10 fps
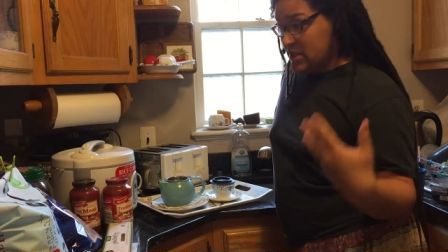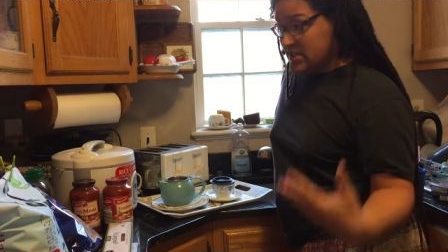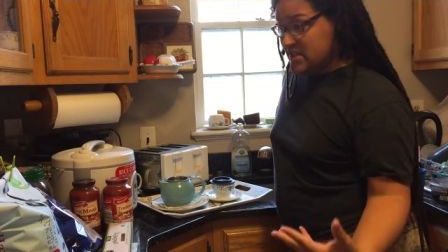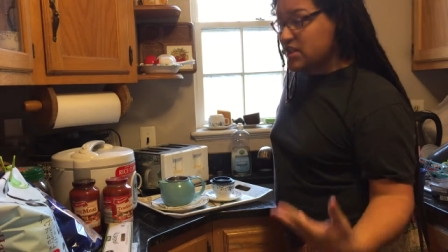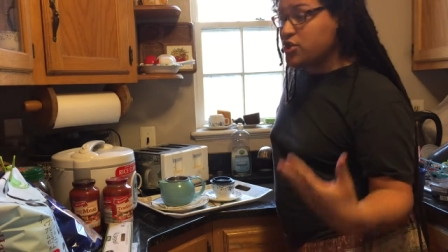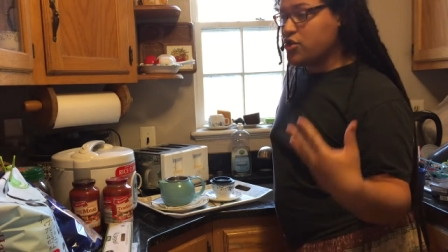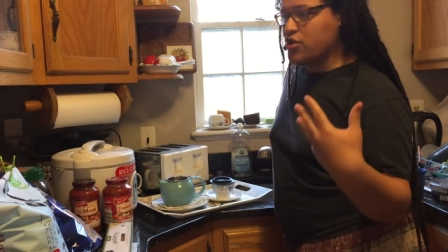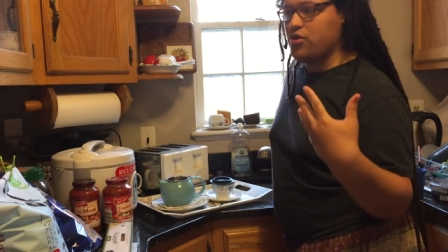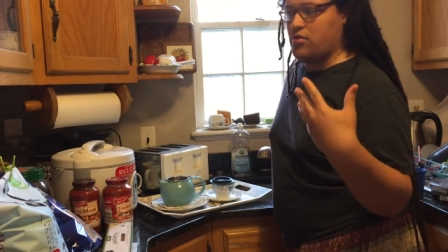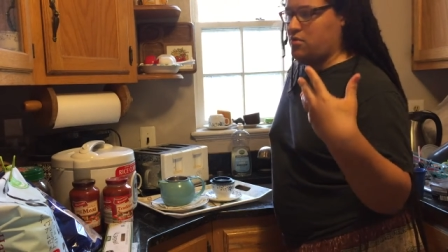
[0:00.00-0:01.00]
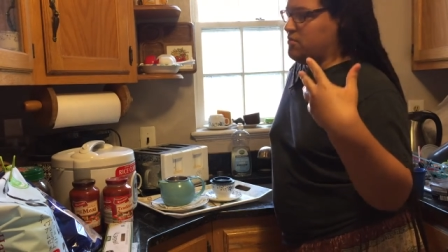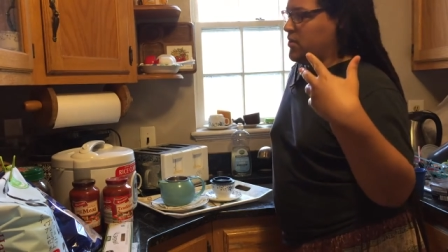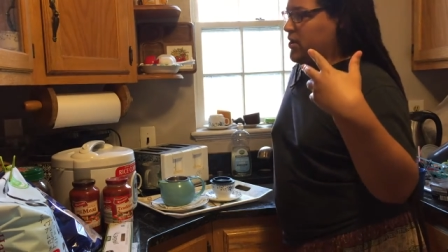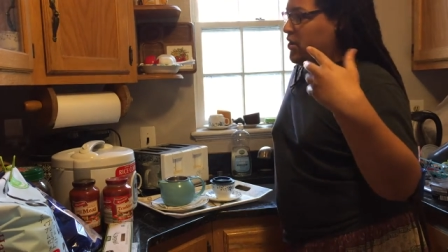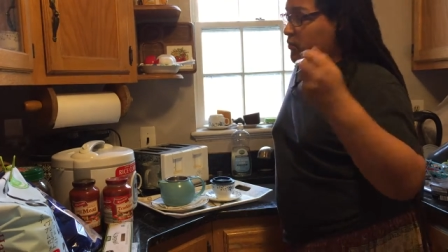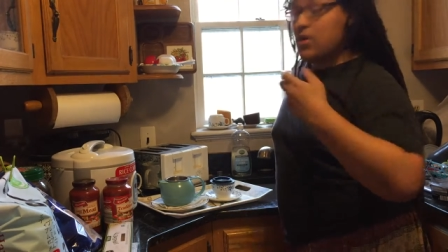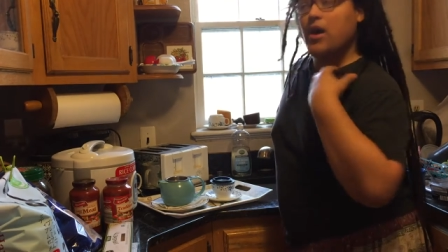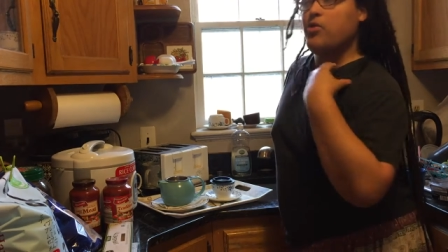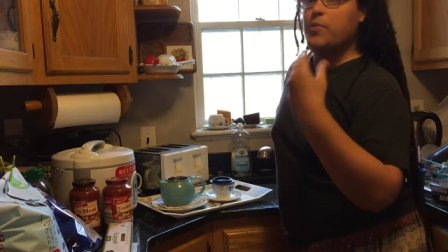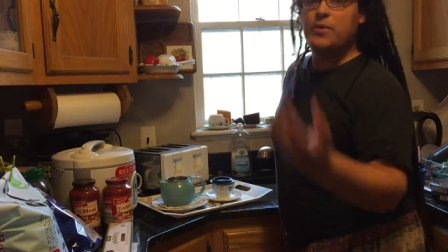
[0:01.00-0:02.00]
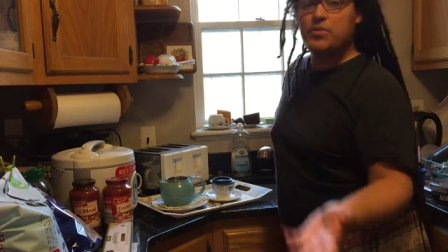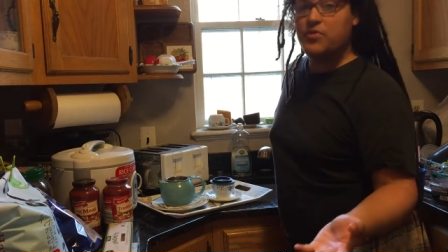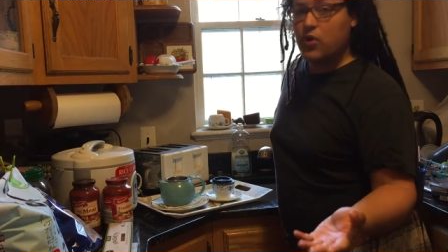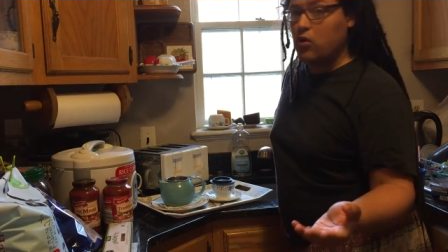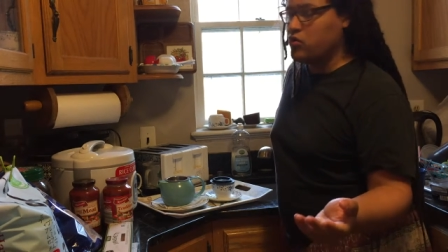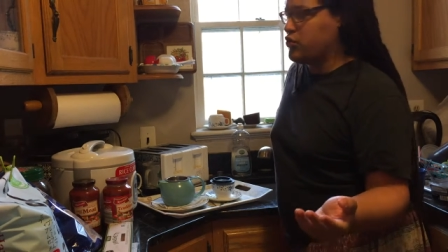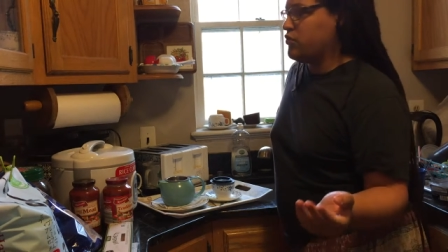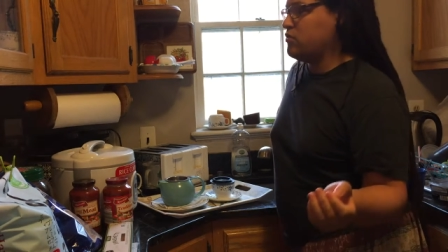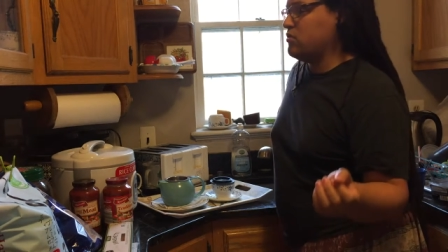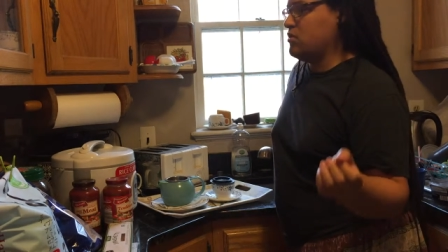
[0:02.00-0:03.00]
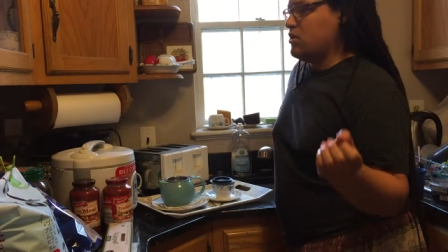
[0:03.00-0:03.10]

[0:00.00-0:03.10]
consider what other people have told you